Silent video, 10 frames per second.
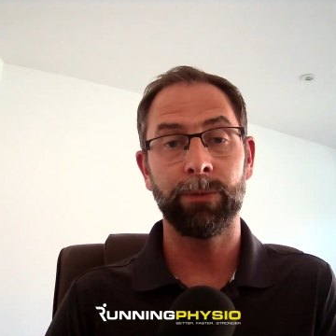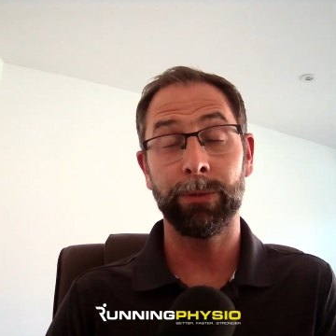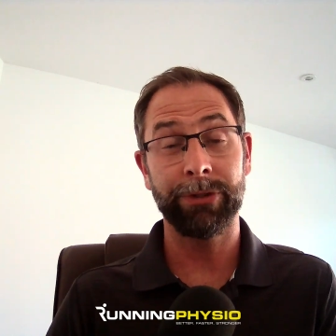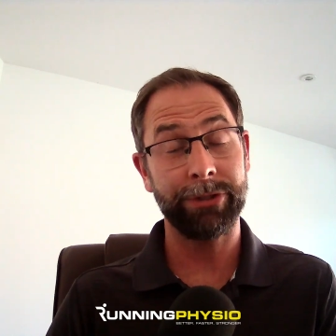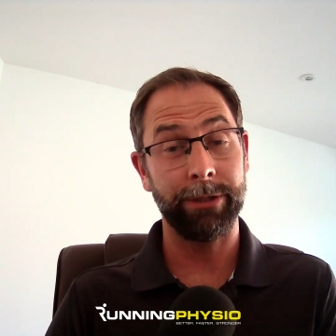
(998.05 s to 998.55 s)
We
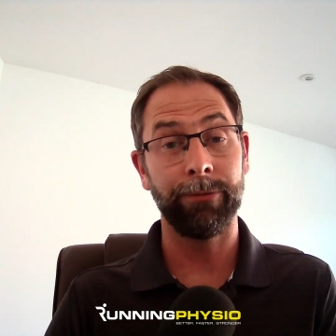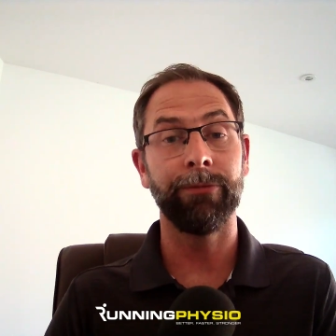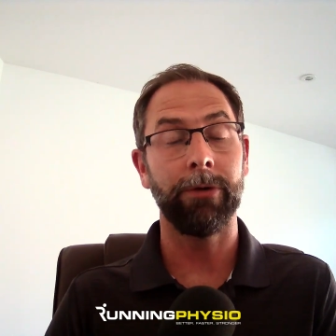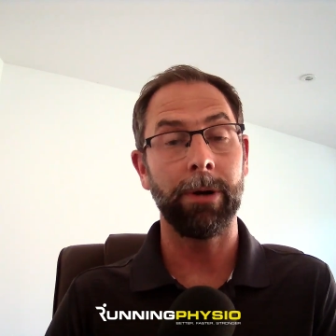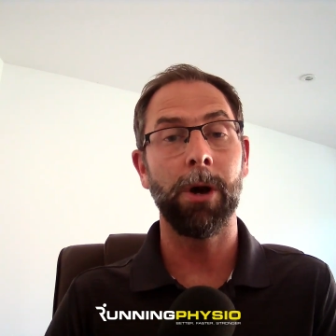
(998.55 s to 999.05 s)
were still
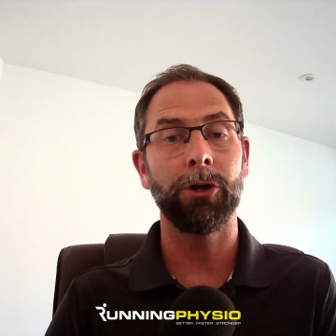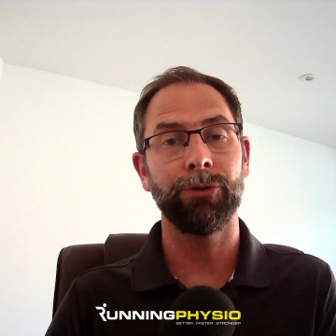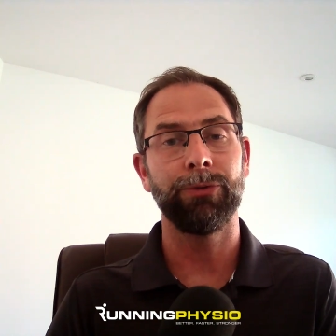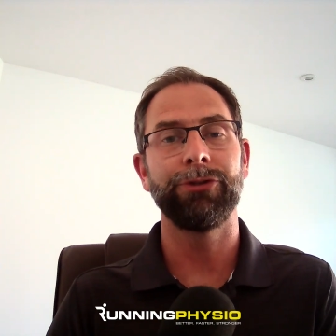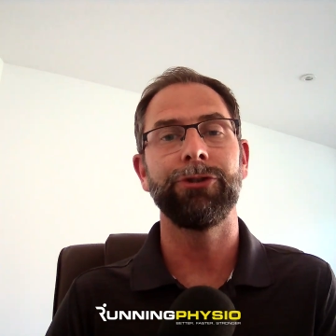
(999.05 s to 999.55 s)
very much
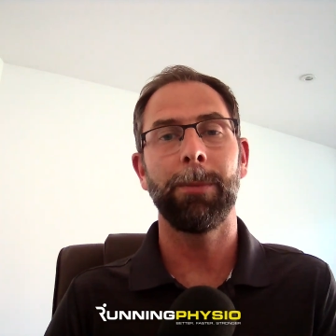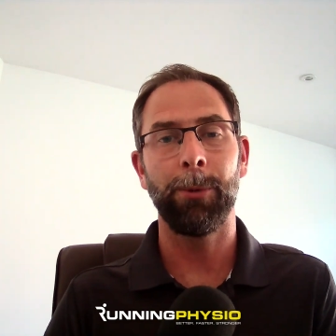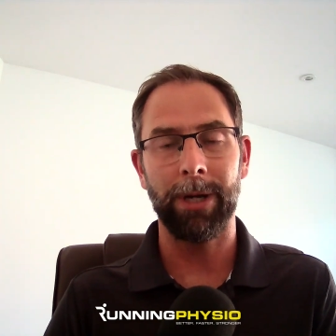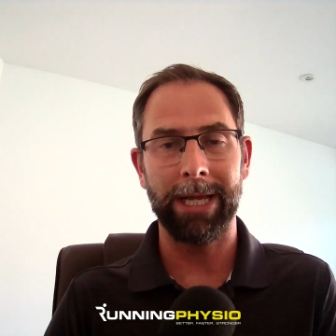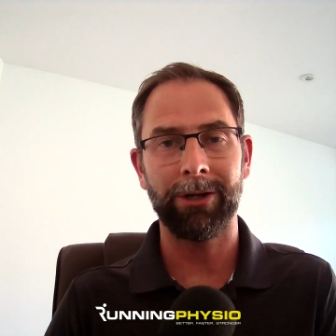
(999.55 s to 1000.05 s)
on
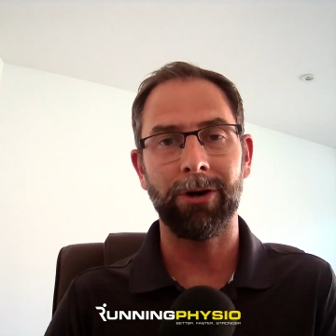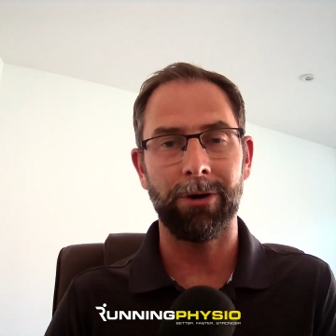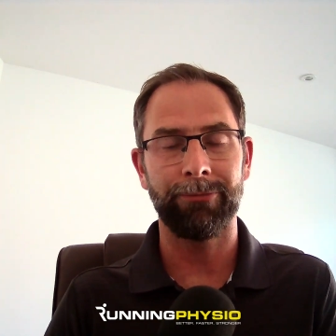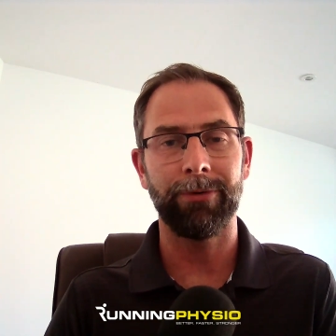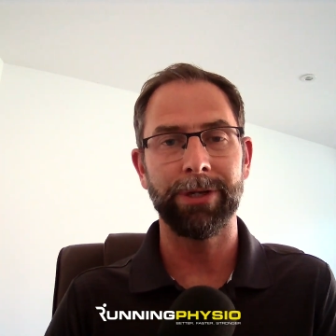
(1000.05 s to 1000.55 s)
double leg
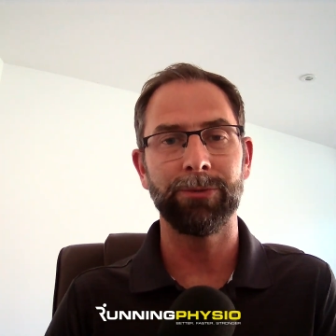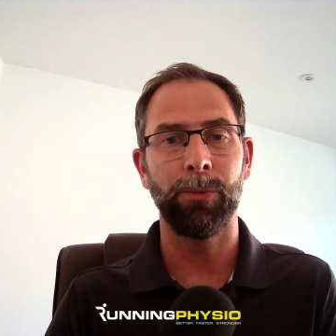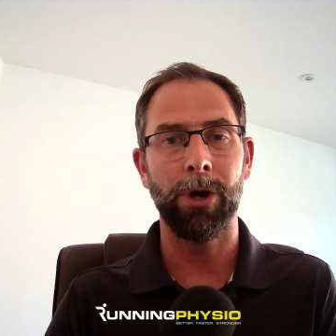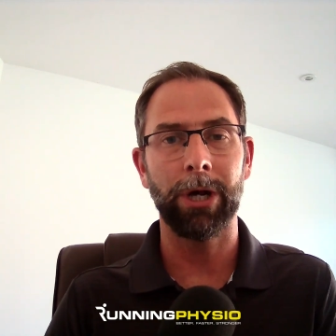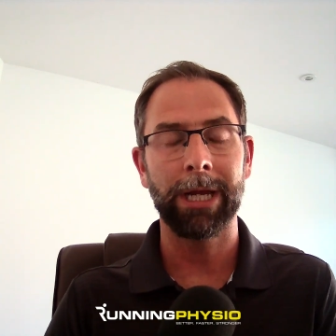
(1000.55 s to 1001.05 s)
calf raise
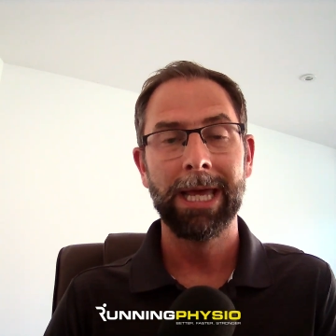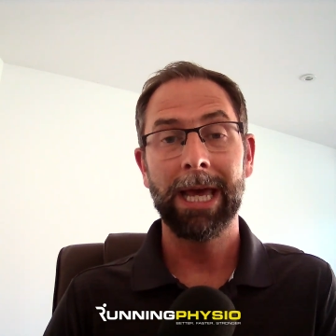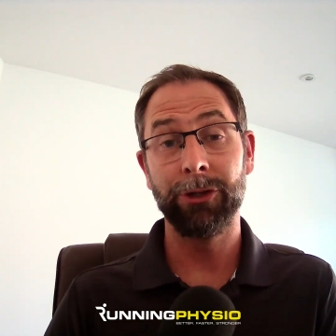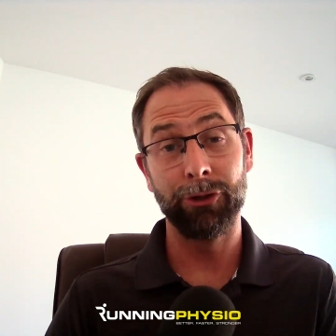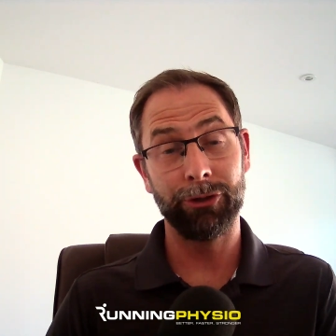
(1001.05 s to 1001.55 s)
work
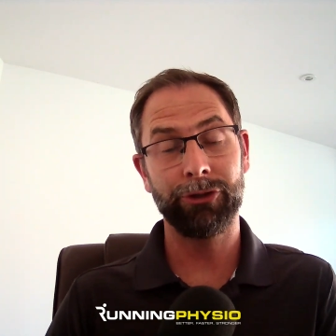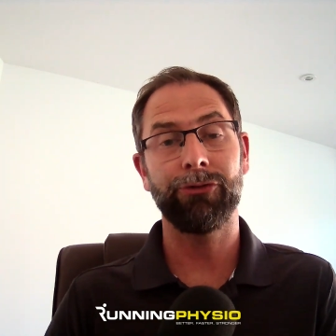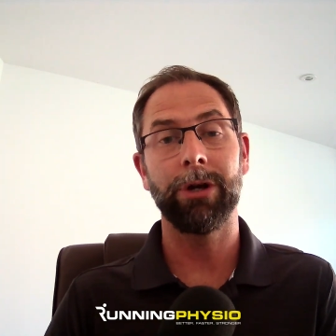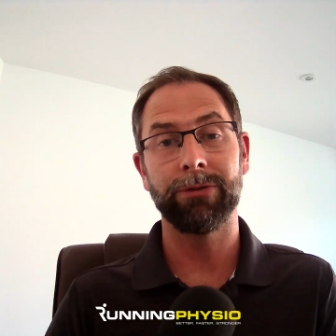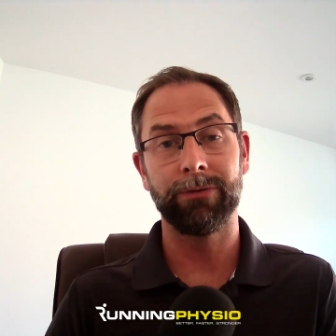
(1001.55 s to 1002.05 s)
and just
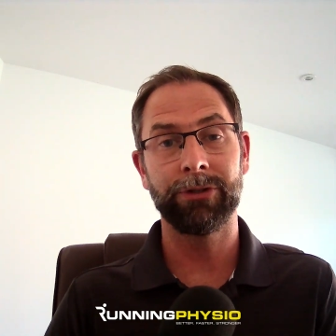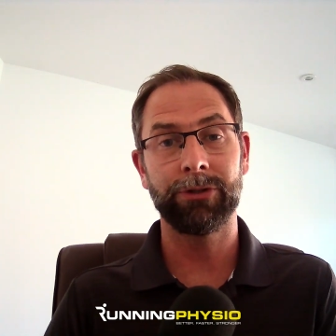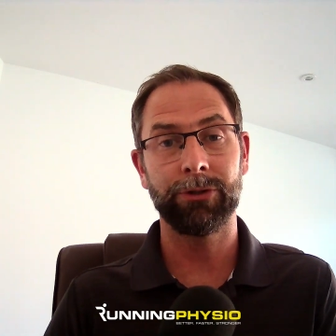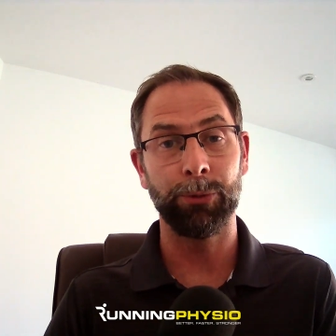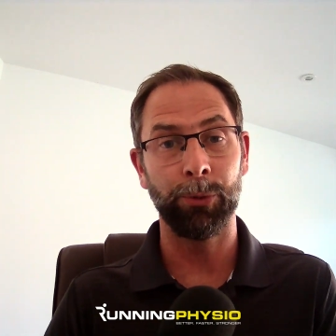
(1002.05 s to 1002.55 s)
trying to
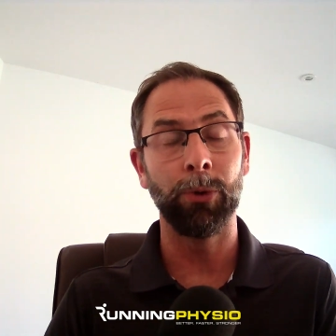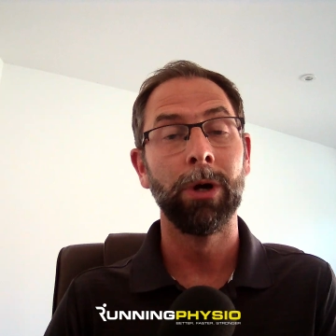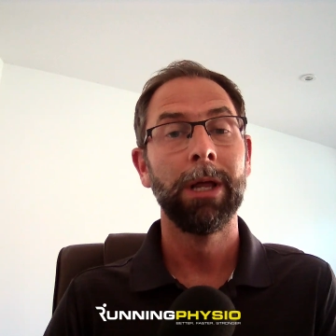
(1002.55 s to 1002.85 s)
restore